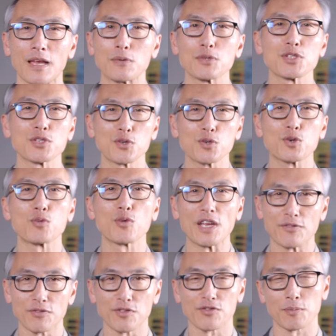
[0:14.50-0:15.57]
I was so
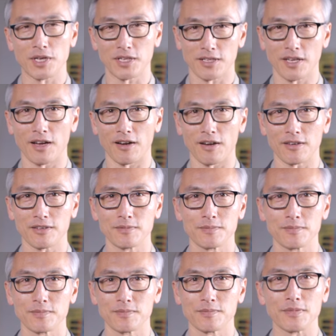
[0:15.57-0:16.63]
grateful for my care.
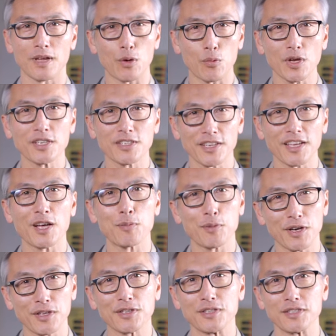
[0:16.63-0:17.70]
I wanted to
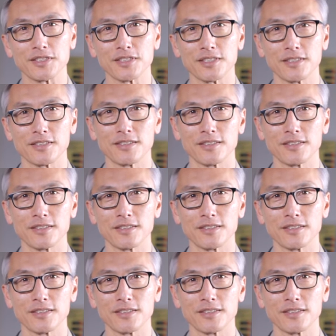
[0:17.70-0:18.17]
help others.